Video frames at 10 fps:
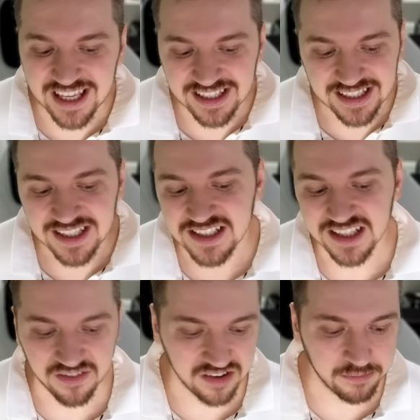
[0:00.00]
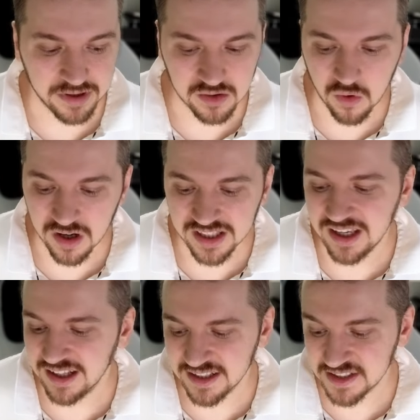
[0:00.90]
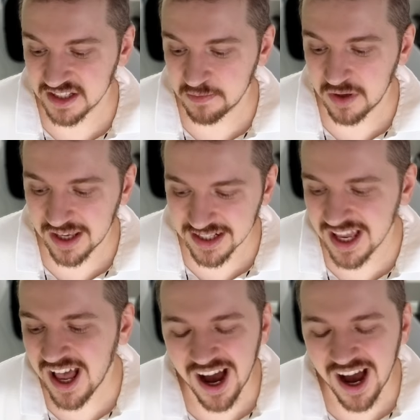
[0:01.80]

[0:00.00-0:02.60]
get this level of build quality and this experience.